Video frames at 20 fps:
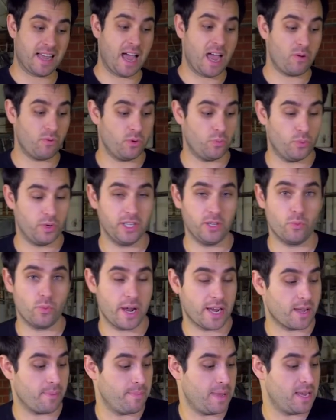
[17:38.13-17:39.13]
I would really
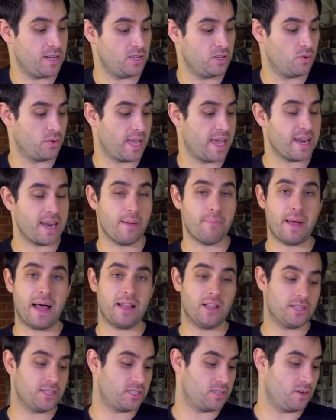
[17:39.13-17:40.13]
recommend you get a
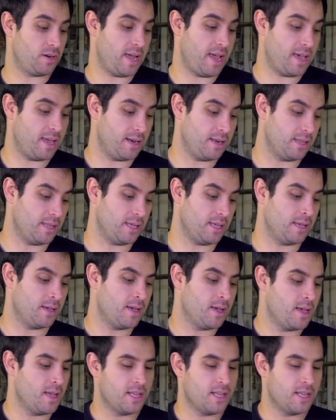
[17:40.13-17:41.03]
balancer and the